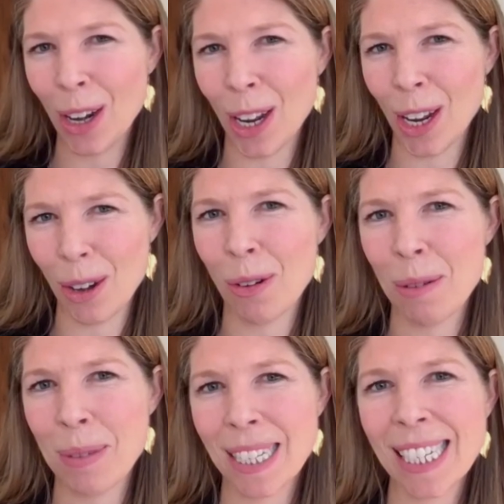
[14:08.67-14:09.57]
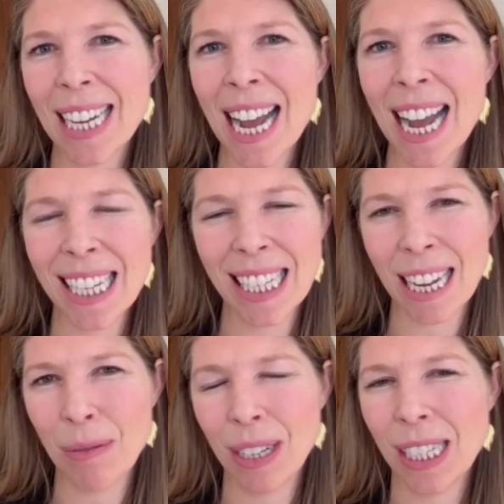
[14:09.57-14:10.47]
an enormous task
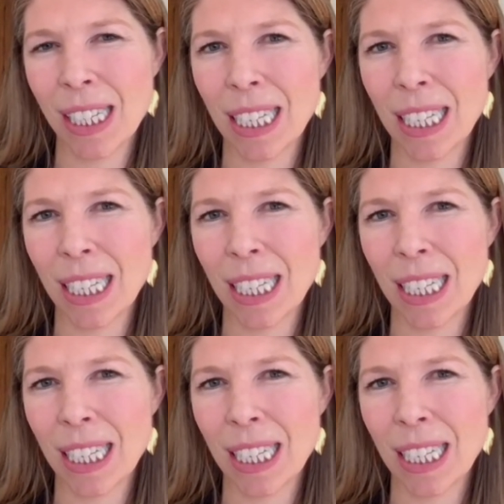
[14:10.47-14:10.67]
and ones that